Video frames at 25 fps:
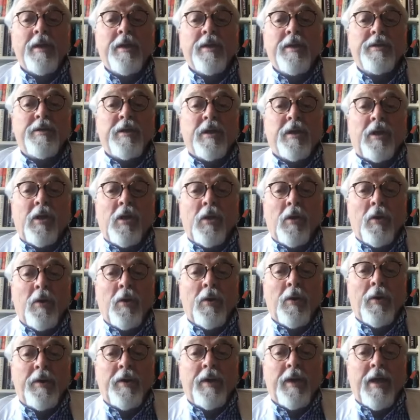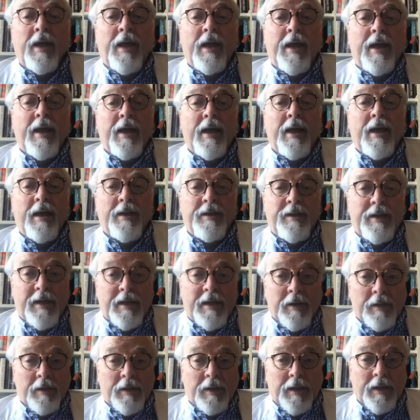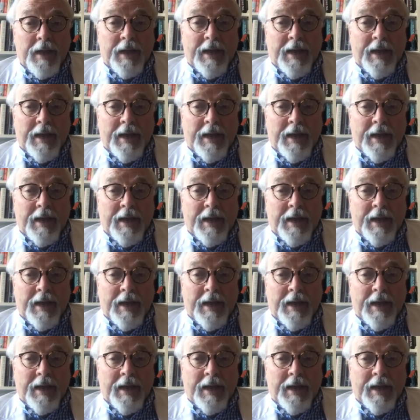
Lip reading: secured a deal.